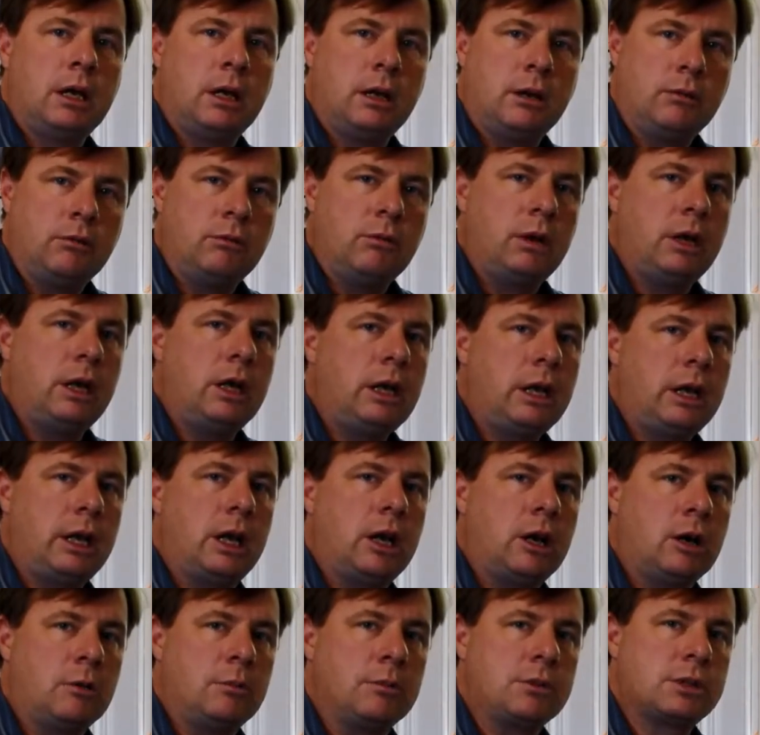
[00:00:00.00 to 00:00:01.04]
It really
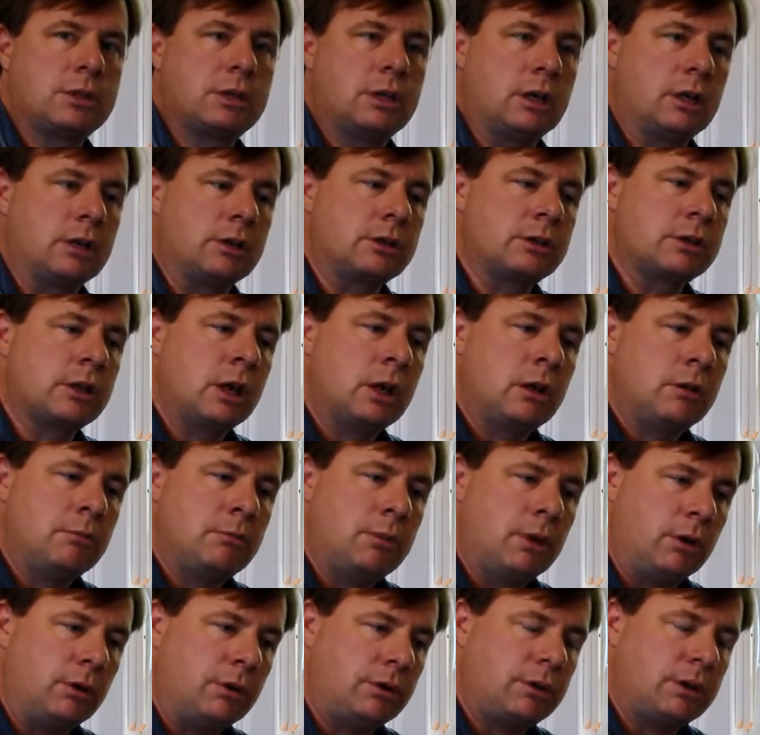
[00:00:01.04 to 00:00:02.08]
helps us
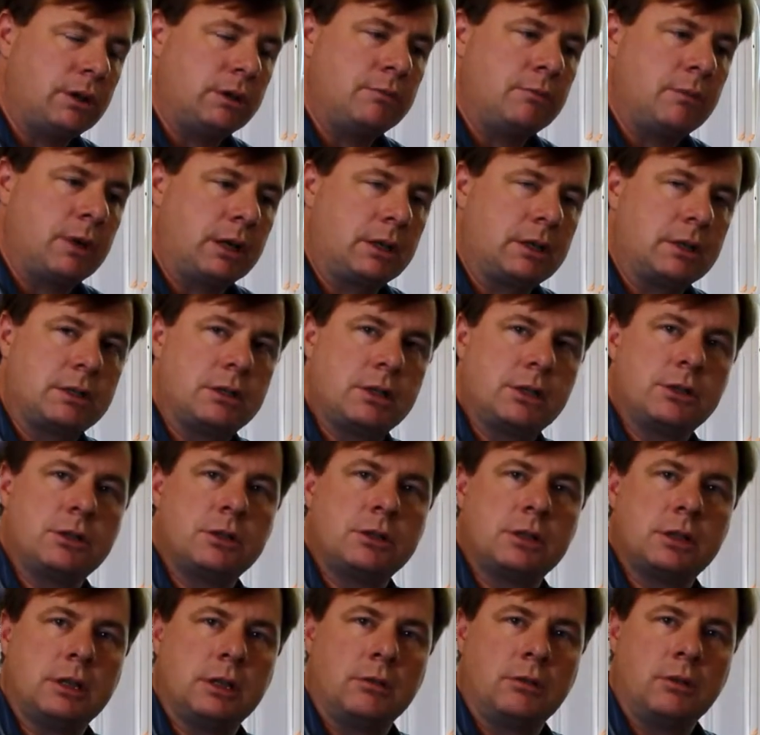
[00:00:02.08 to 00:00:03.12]
both make
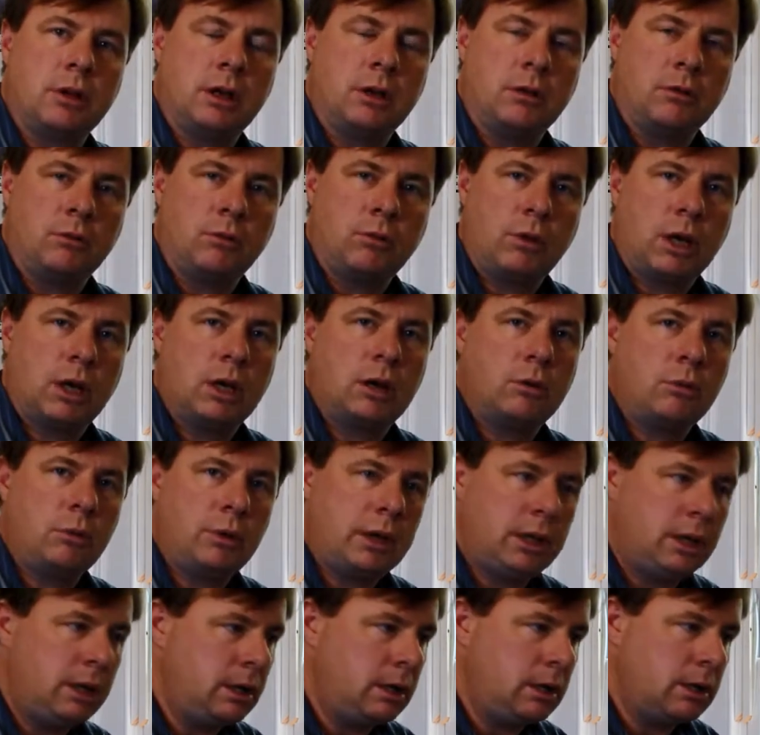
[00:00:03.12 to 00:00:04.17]
decisions in where
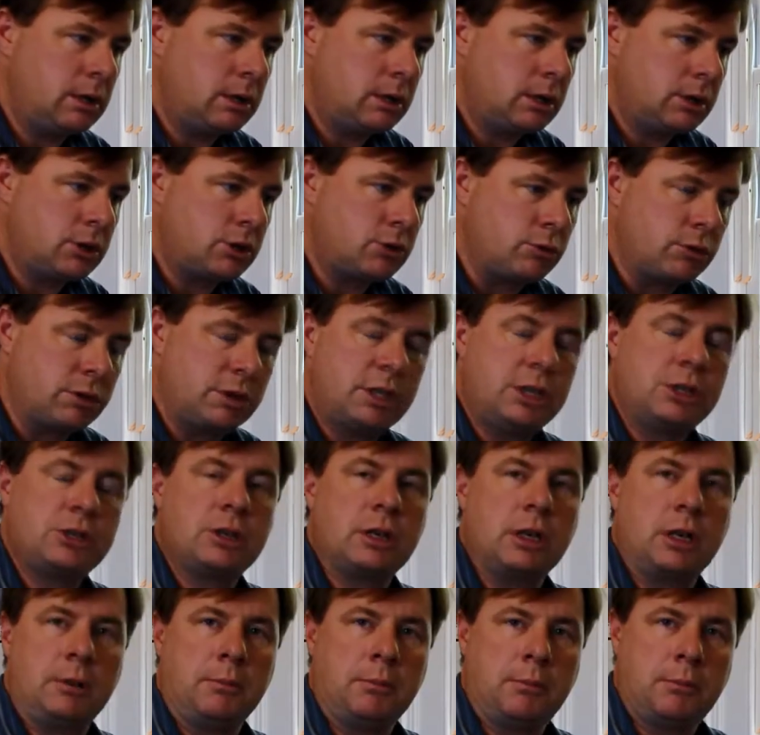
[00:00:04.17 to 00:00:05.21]
we
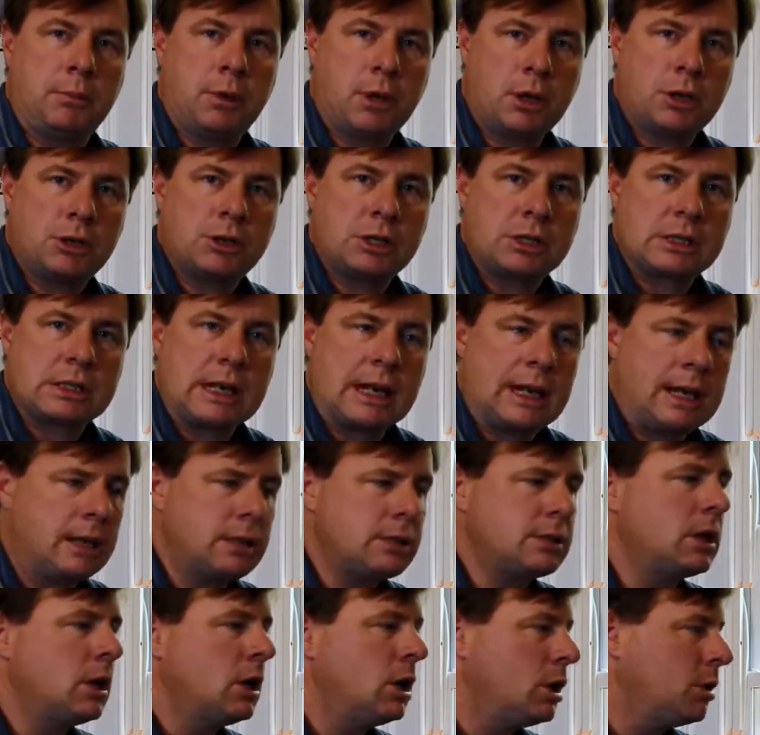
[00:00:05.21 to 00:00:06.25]
strategically purchase
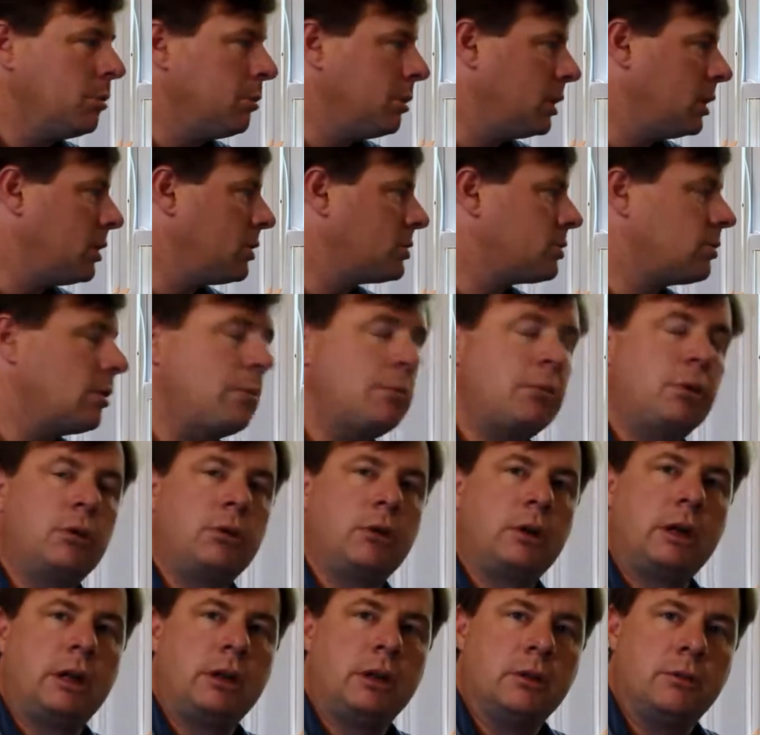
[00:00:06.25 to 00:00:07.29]
lands, but also
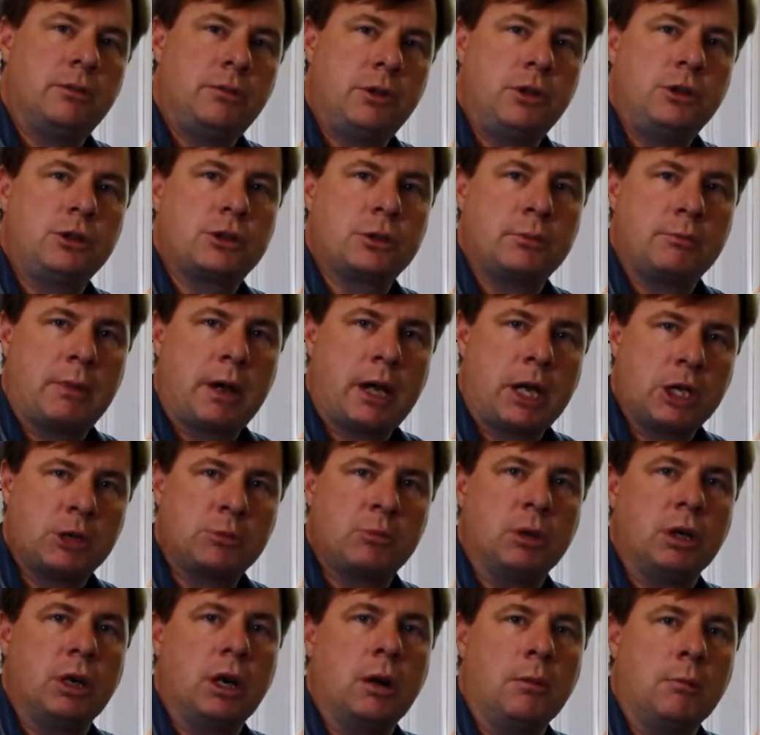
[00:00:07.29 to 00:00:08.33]
importantly in the future
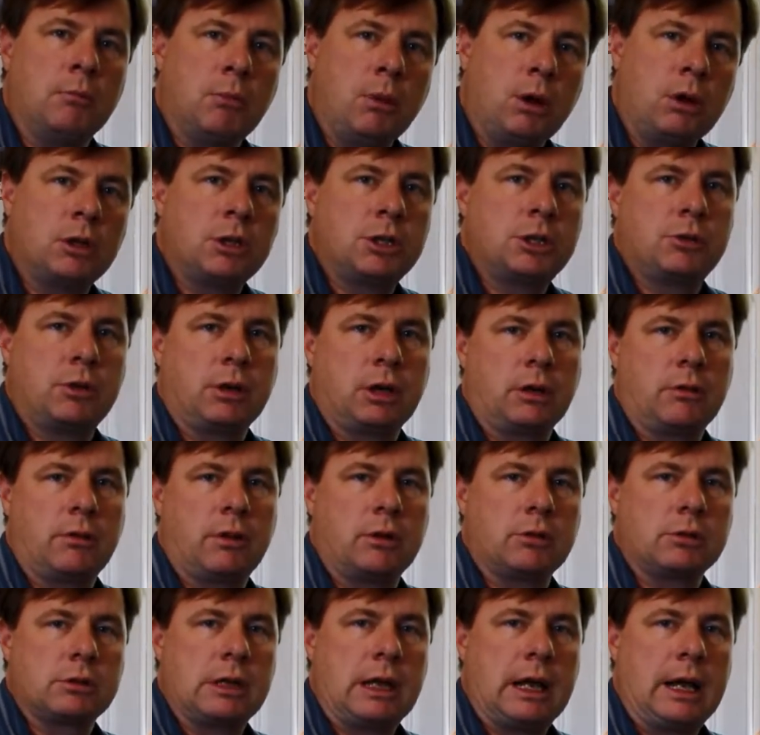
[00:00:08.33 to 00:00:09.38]
management and monitoring of
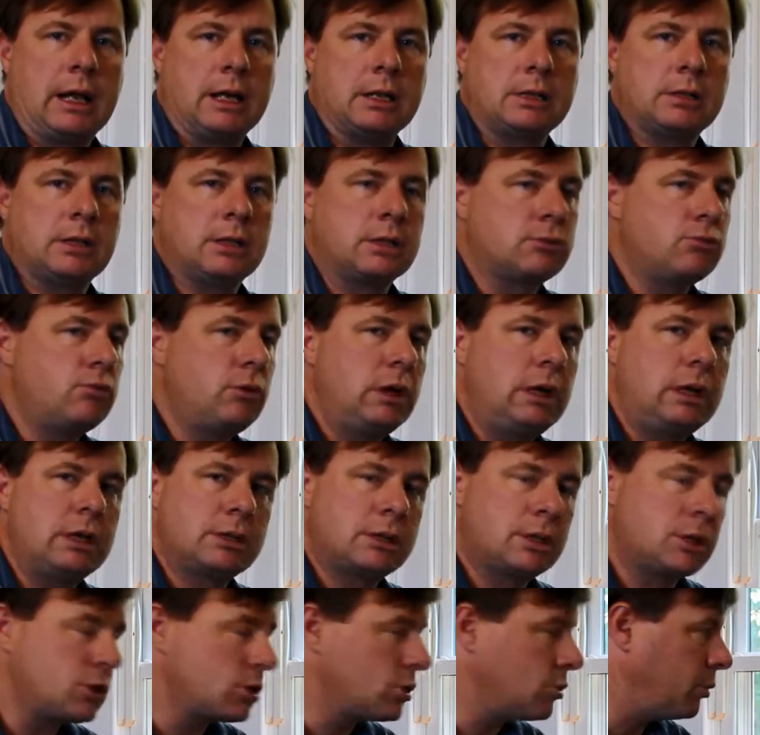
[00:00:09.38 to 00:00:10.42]
those lands. It's really
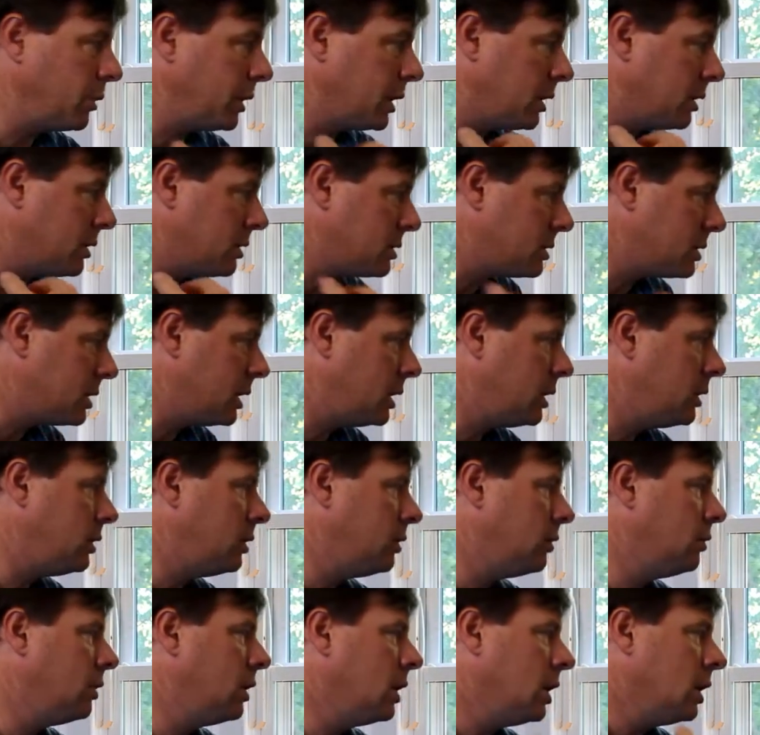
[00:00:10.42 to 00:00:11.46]
essential we
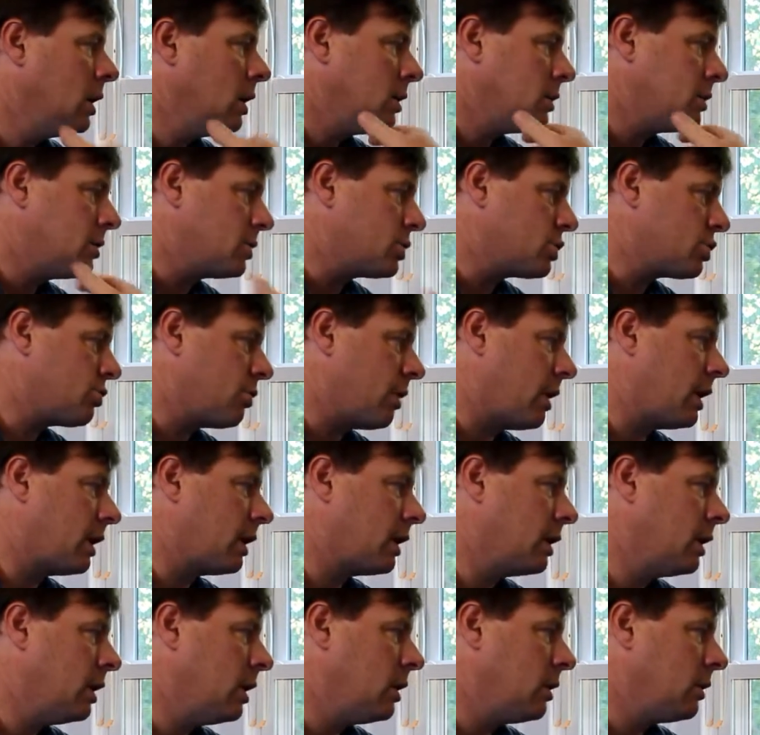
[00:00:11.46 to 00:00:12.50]
continue to
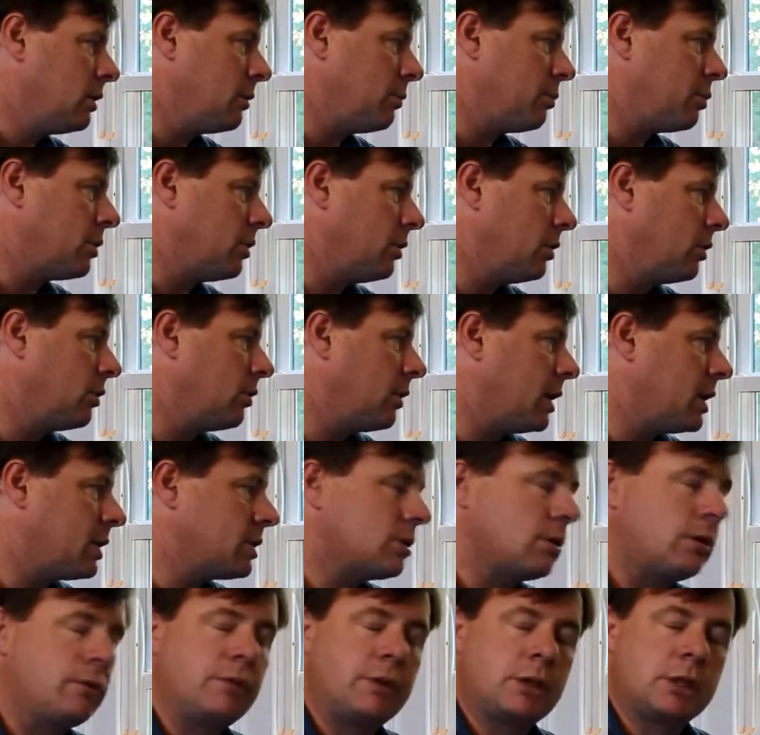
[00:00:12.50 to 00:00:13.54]
track the
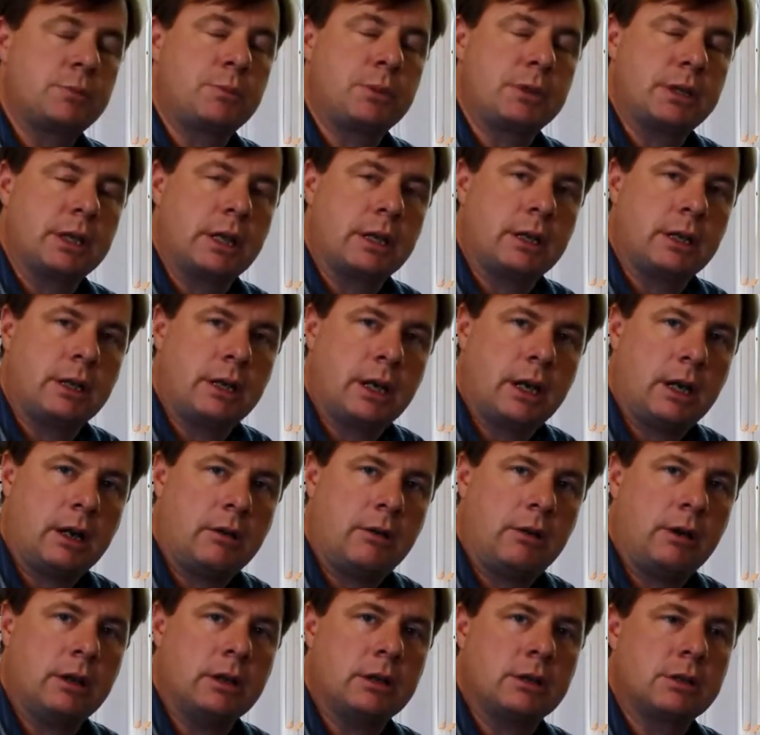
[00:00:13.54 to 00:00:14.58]
progress of these protected
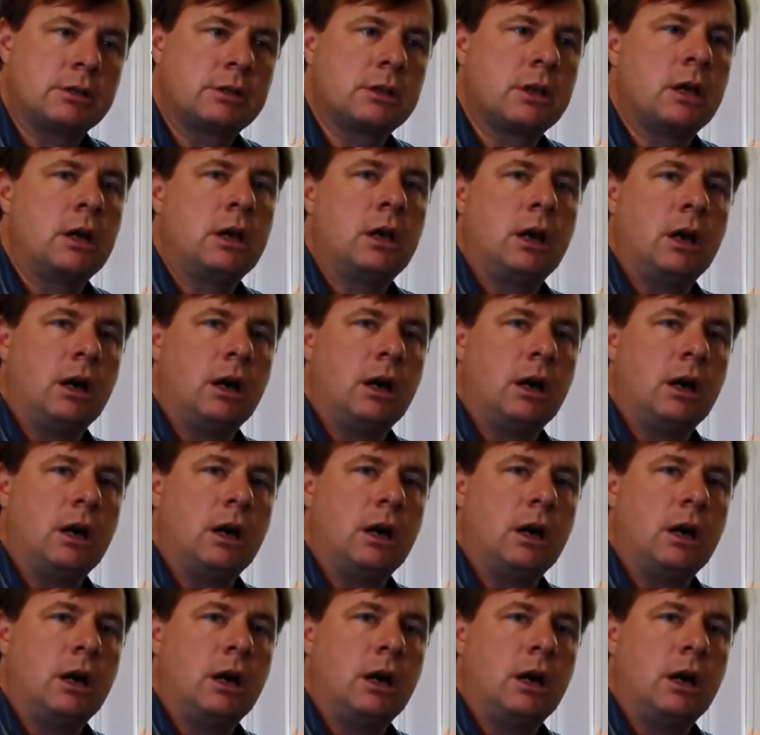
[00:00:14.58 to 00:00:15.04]
areas.